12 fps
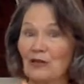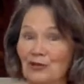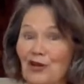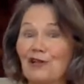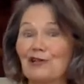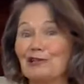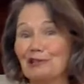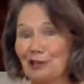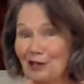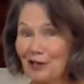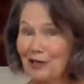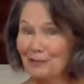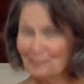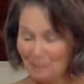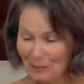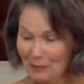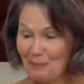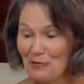Chocolate and carrot.
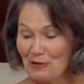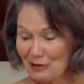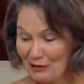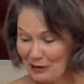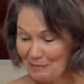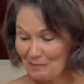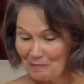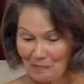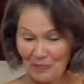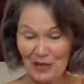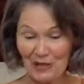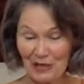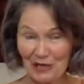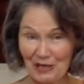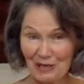It's pretty good. I like